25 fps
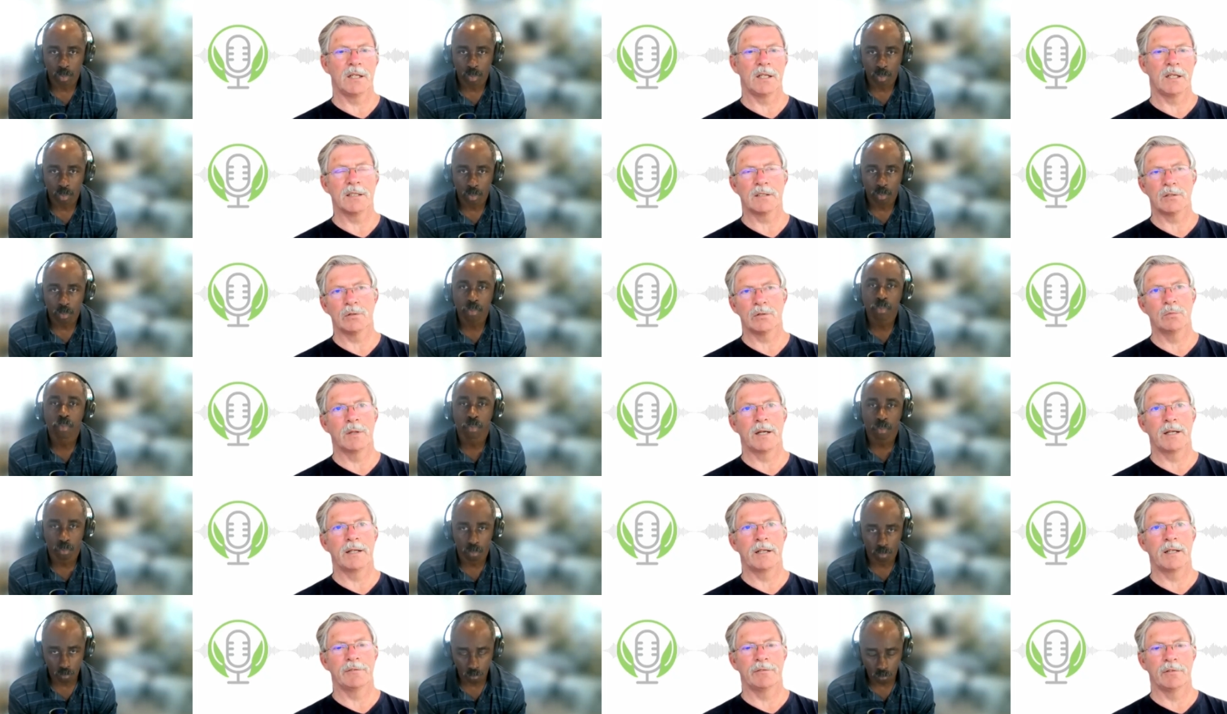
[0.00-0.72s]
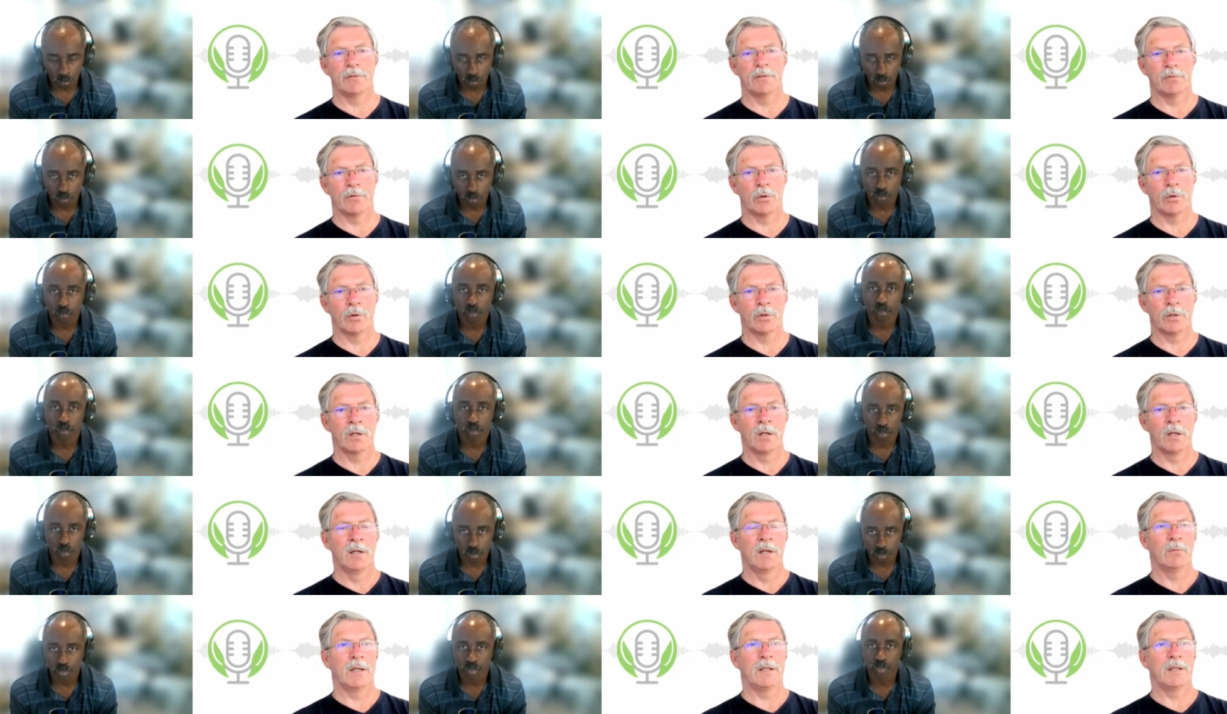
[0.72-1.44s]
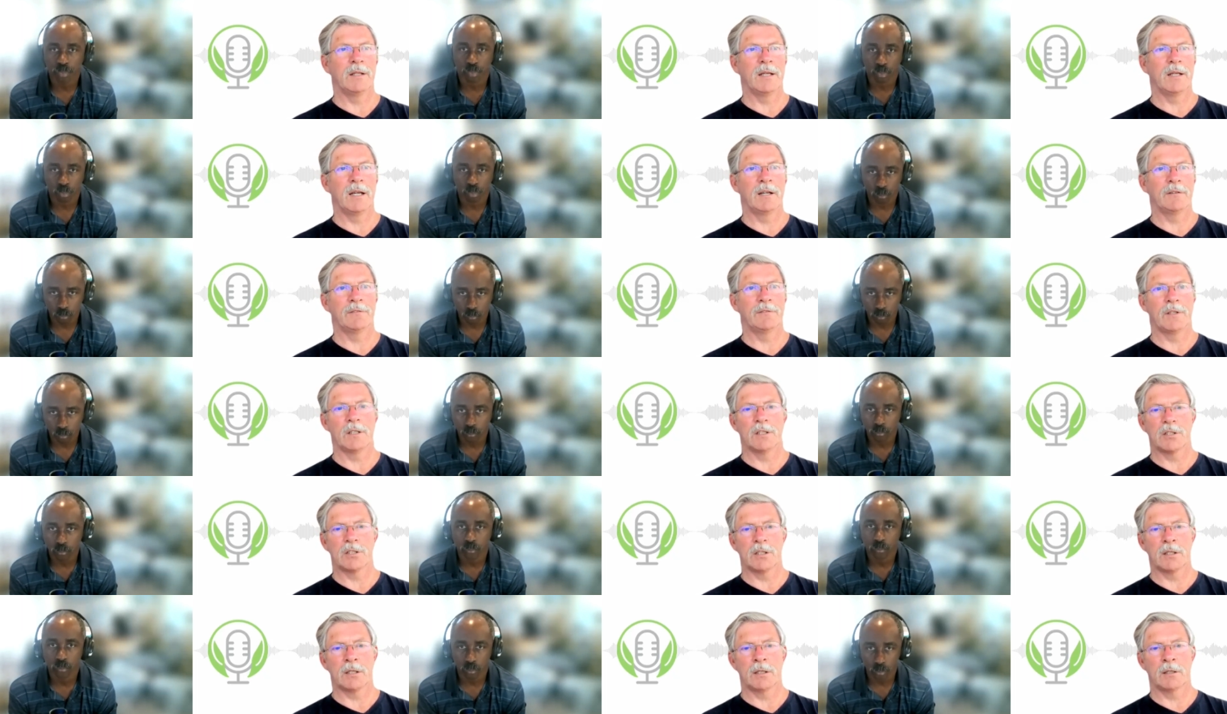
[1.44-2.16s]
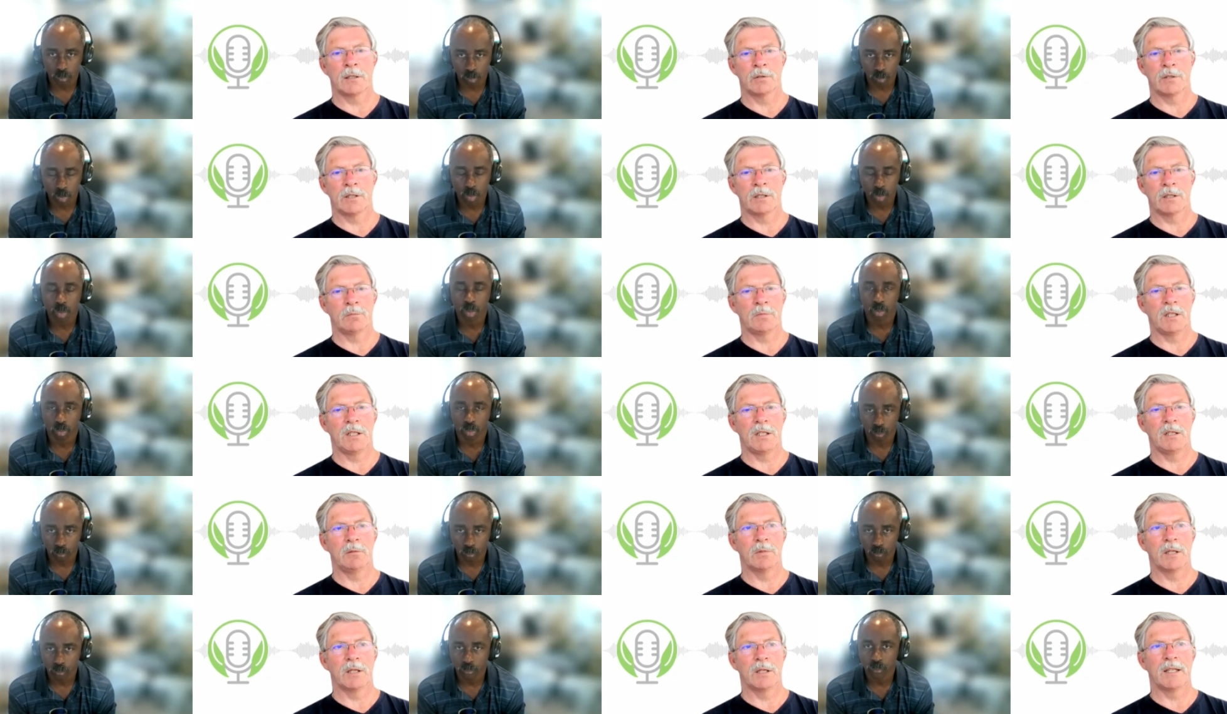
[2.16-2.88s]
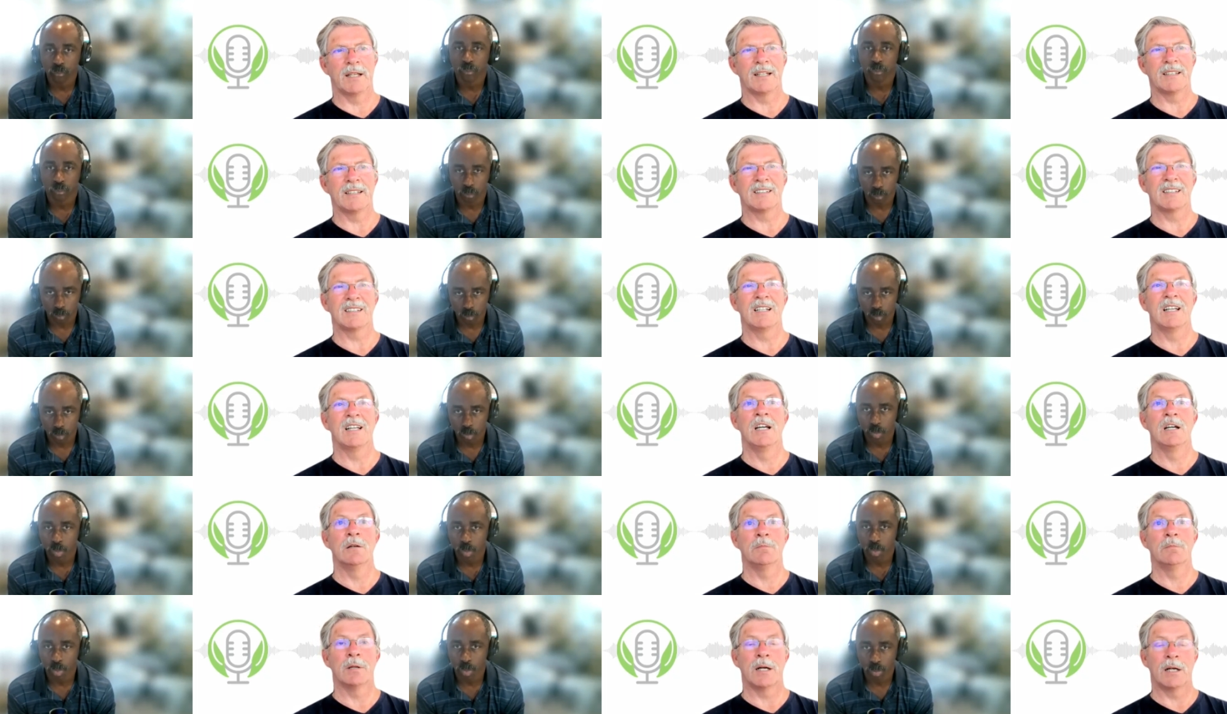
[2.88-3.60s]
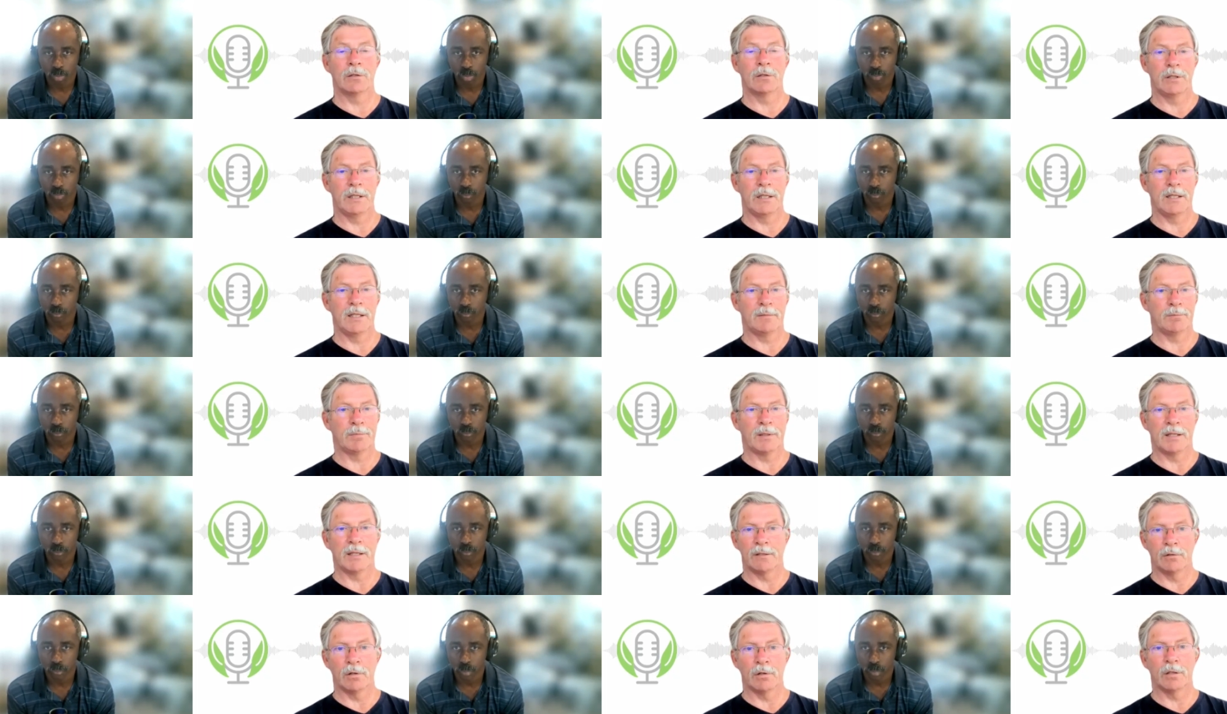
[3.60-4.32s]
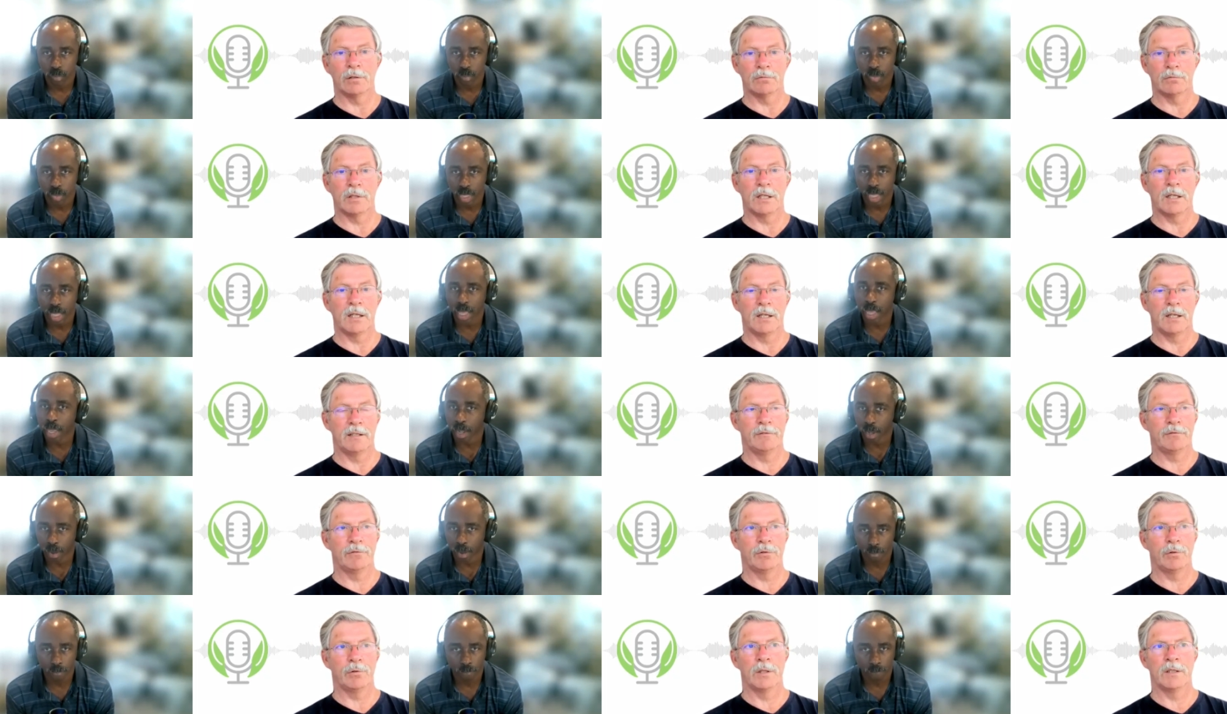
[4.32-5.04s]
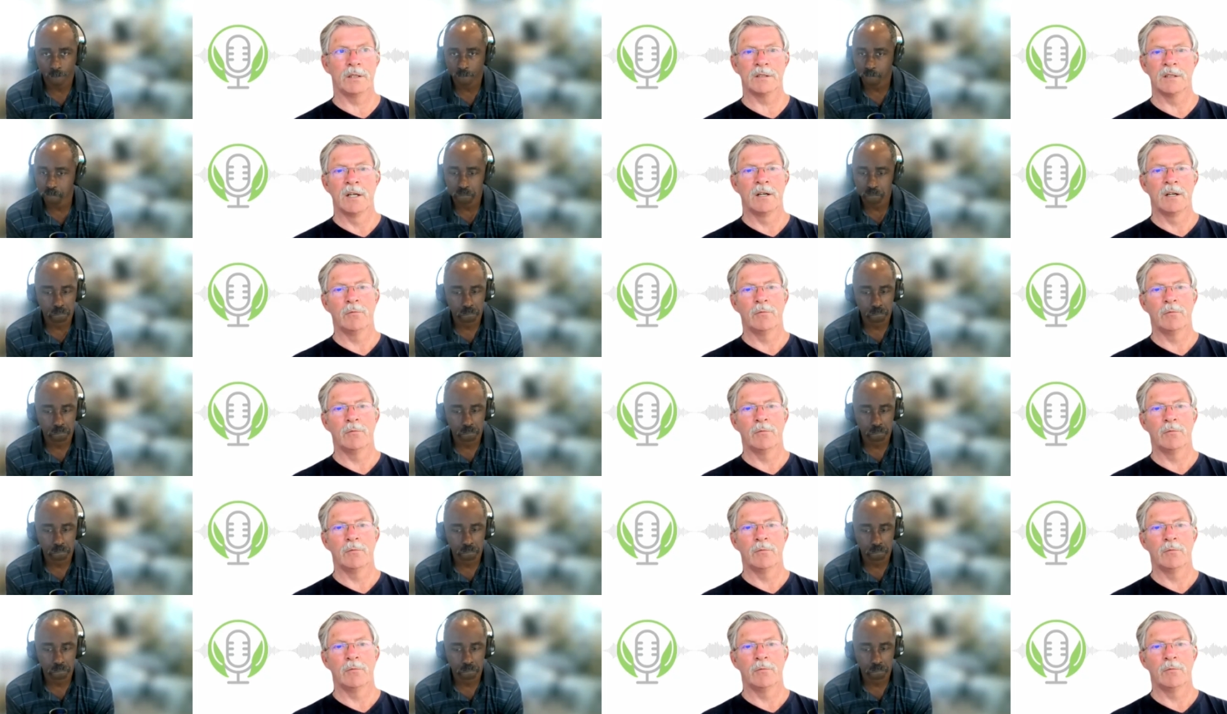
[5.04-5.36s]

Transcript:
Speaker 1: Yes, you might have a vote when they have their shareholder meeting, but that's about it. But not really. Yeah.